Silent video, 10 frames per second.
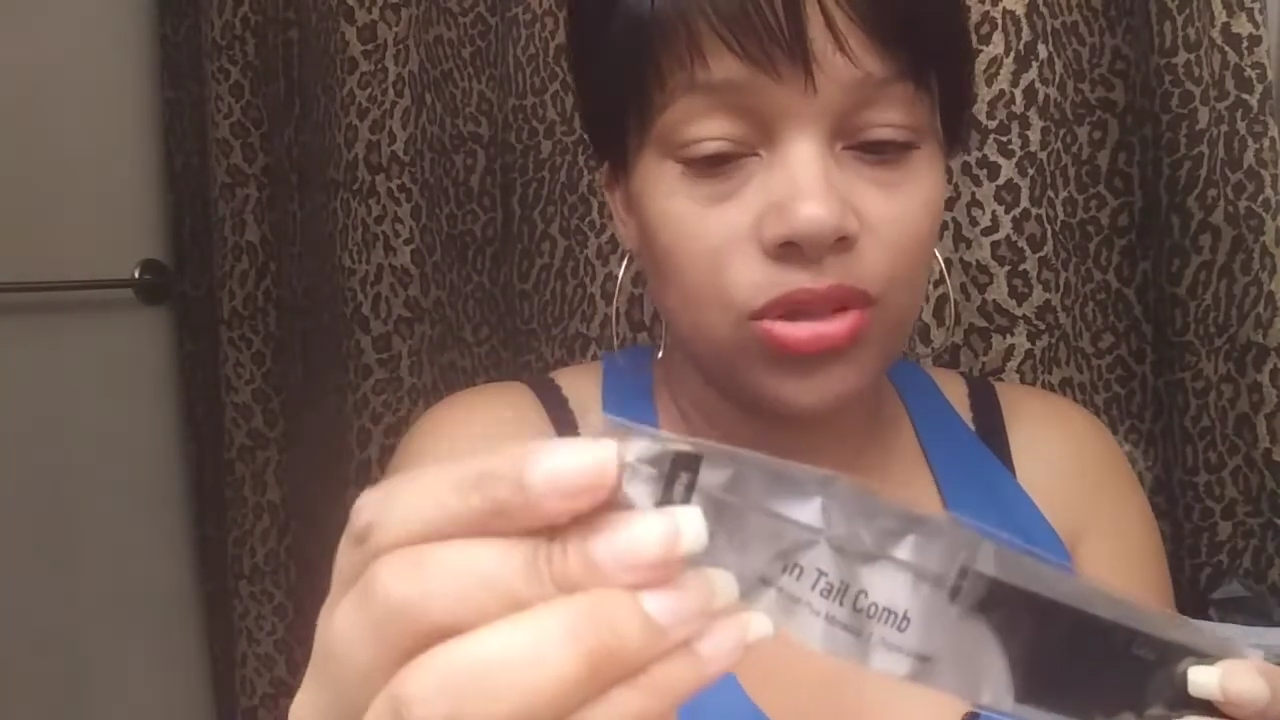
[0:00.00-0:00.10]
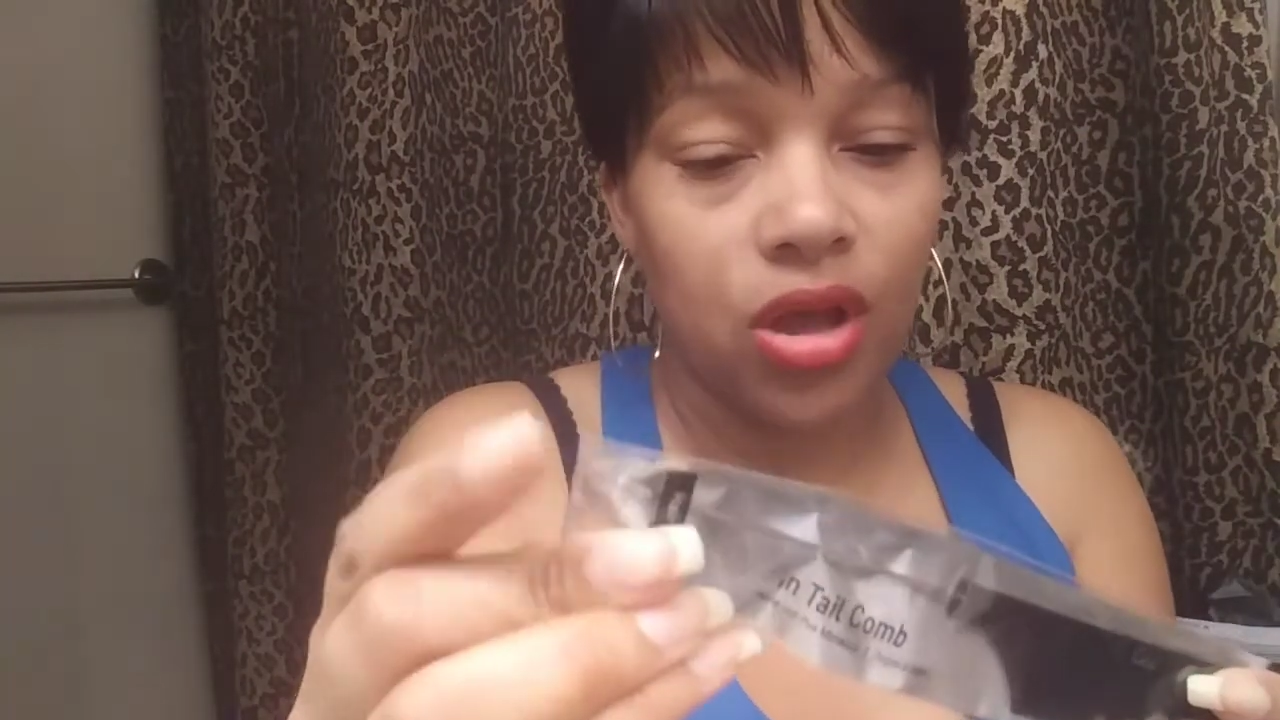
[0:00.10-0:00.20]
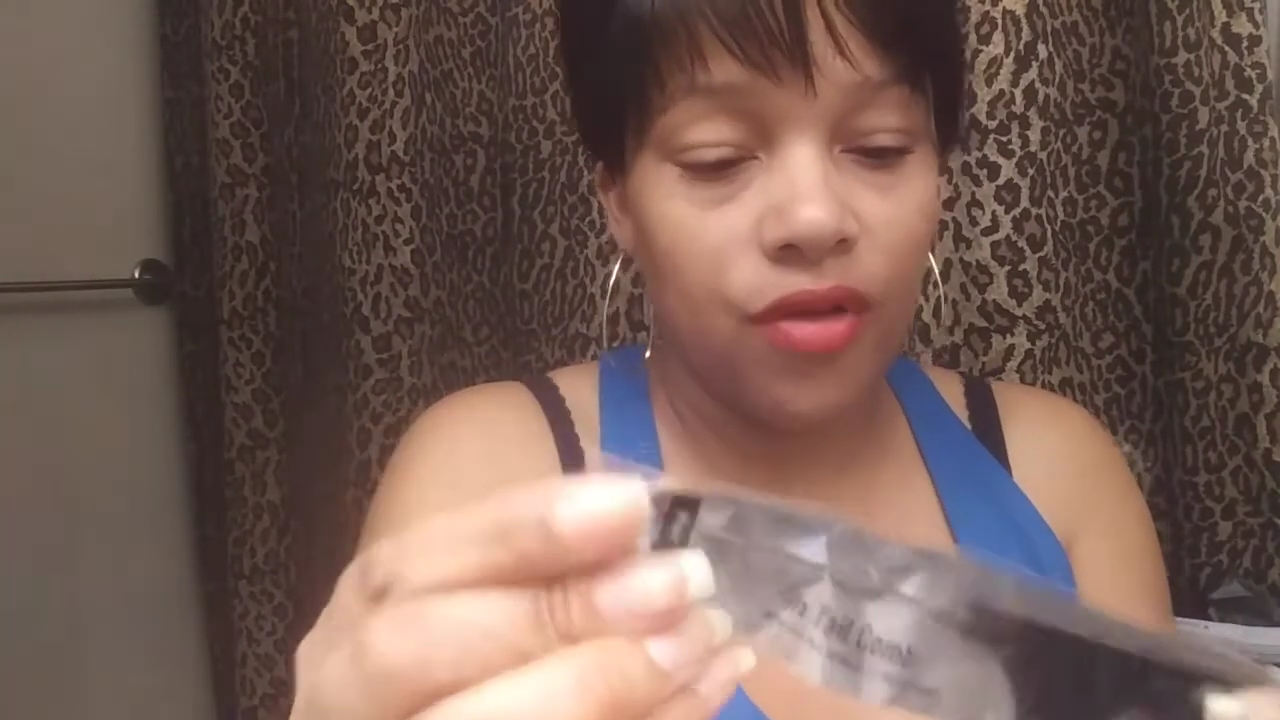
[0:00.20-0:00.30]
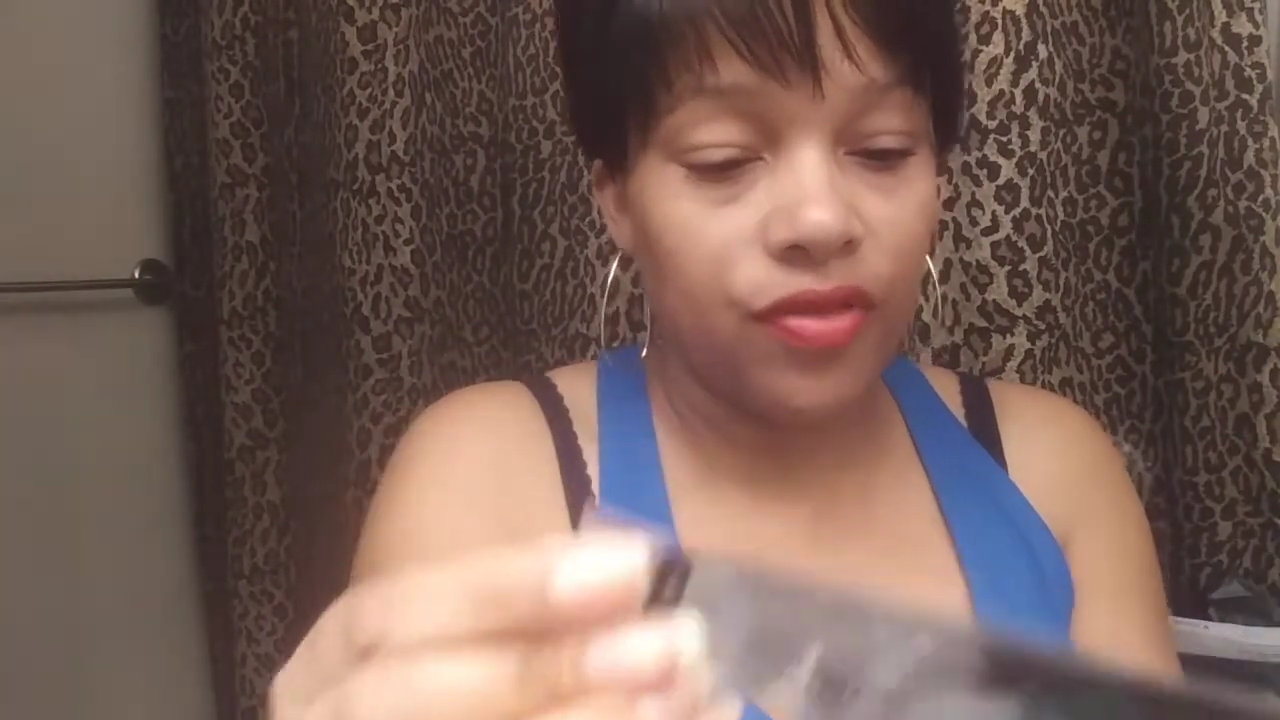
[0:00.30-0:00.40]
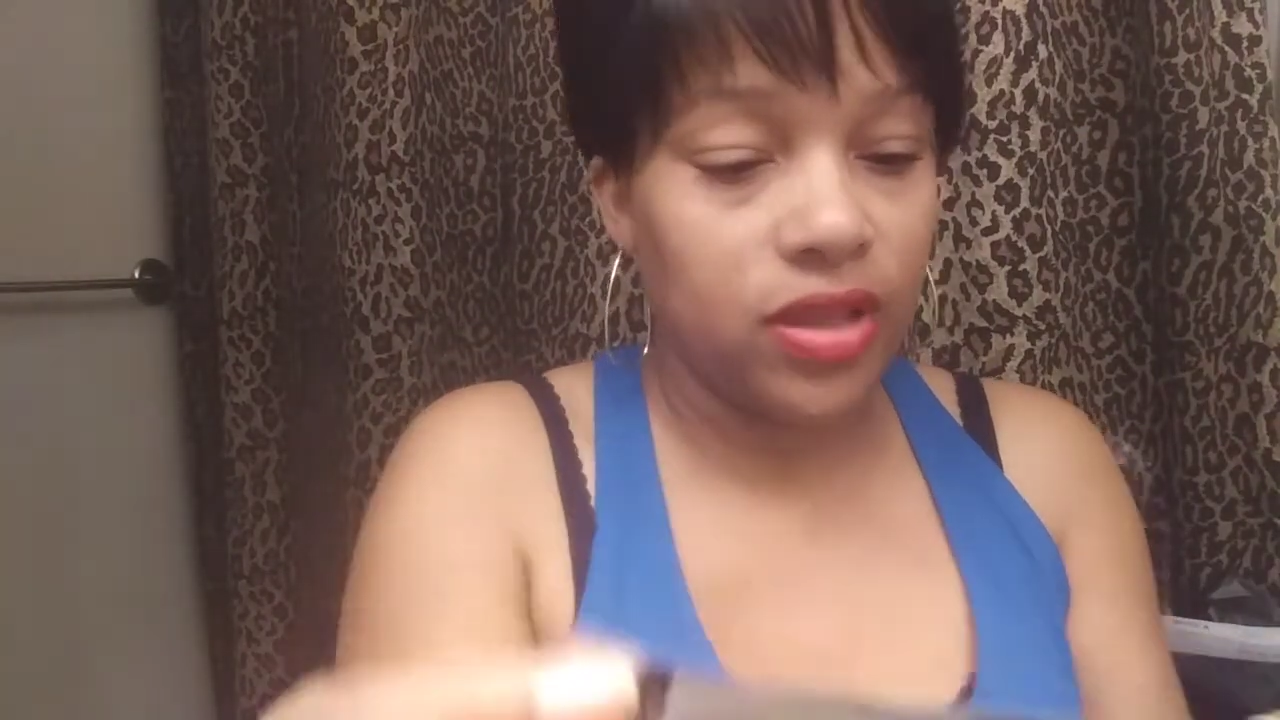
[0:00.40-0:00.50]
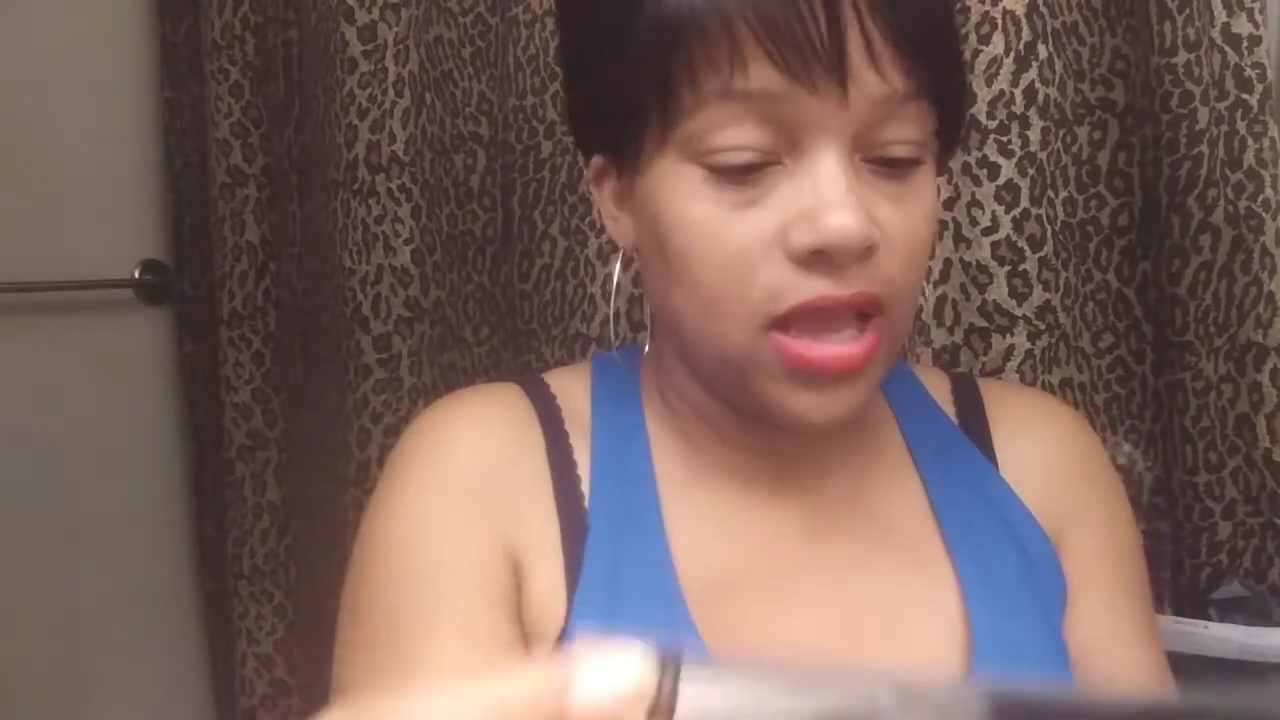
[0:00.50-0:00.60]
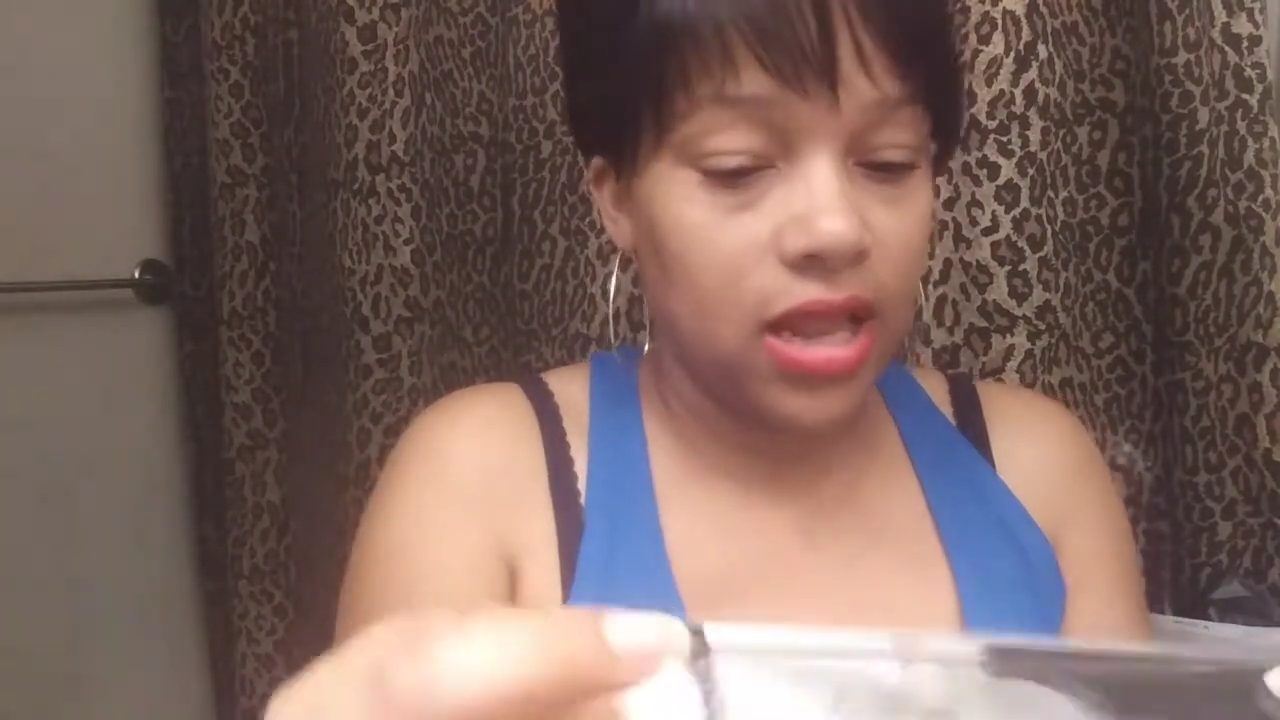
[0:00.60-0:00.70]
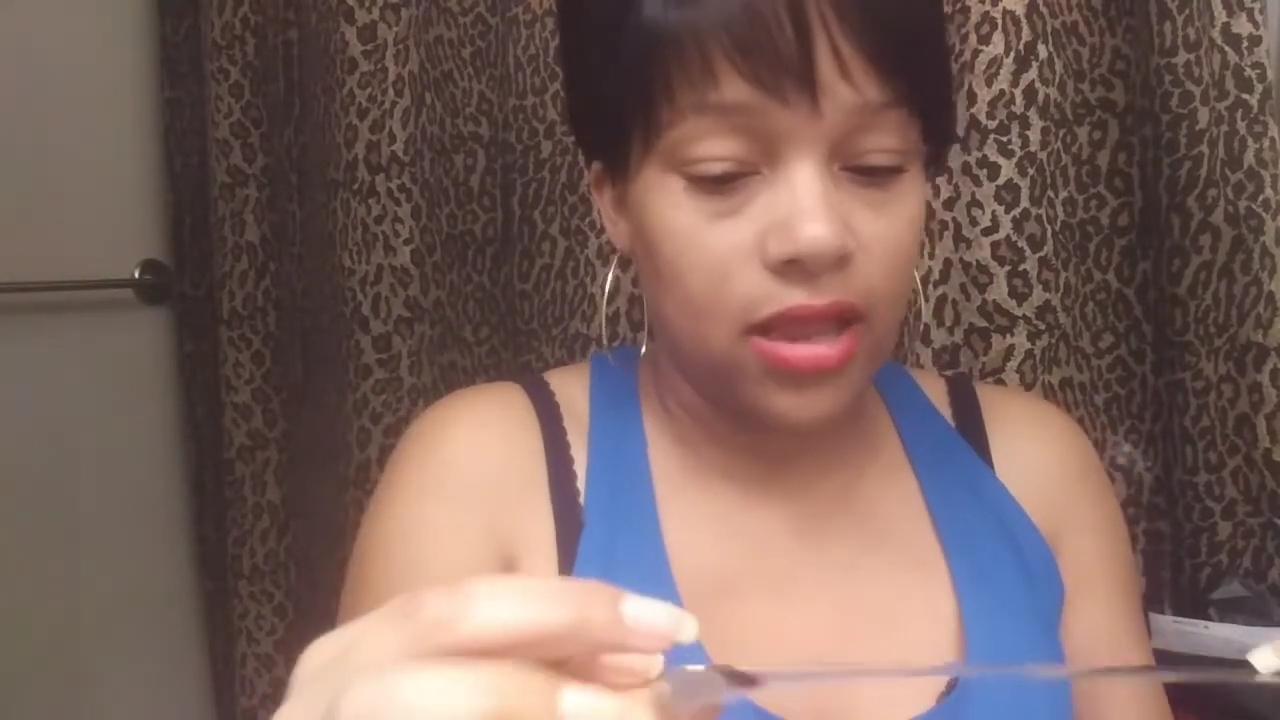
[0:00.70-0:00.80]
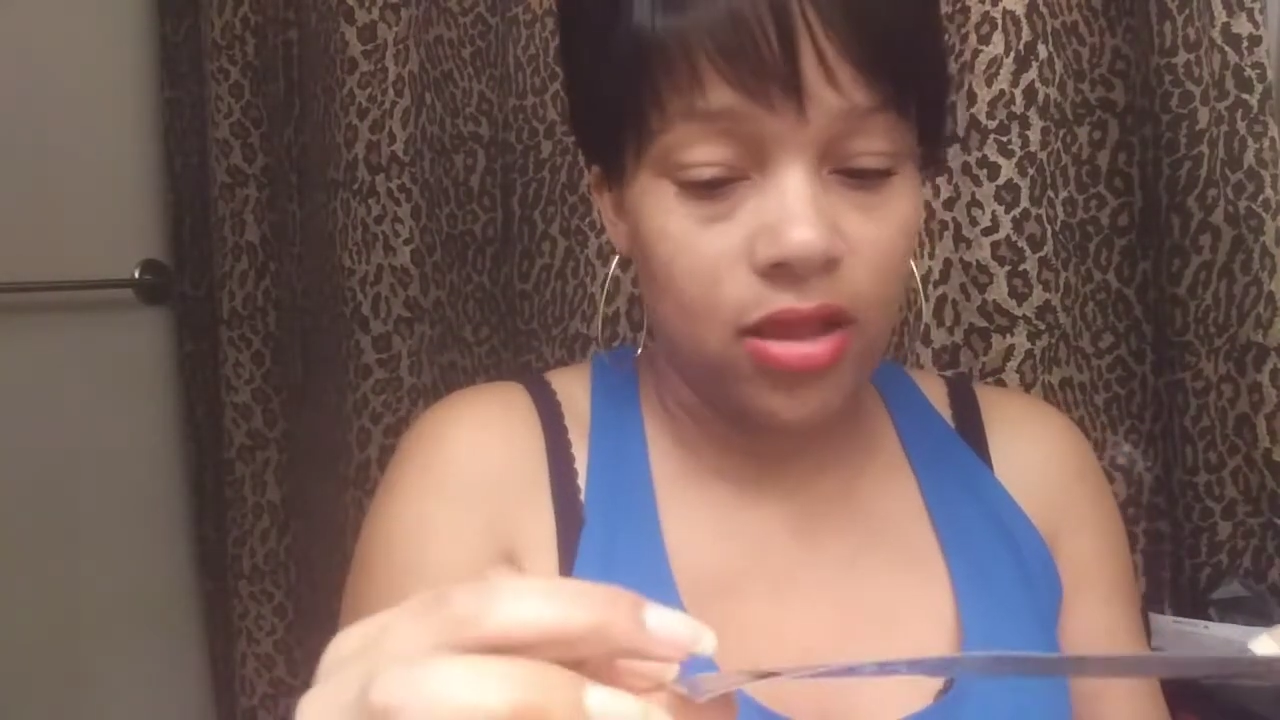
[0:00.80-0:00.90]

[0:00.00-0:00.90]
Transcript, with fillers: so hopefully that'll